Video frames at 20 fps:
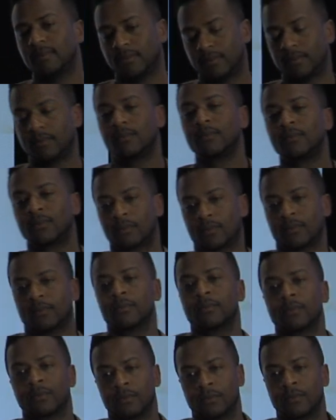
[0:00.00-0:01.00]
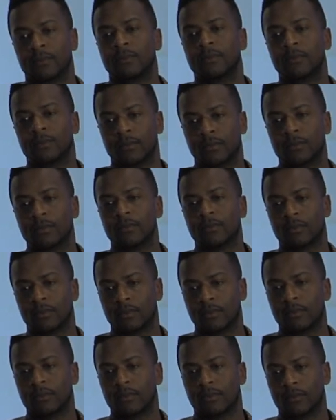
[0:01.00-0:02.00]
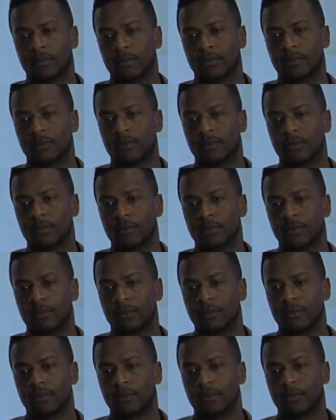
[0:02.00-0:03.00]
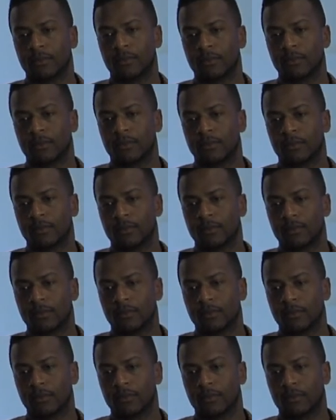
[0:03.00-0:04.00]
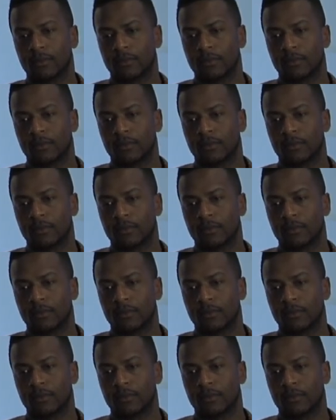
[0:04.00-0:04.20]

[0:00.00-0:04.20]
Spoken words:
(silence)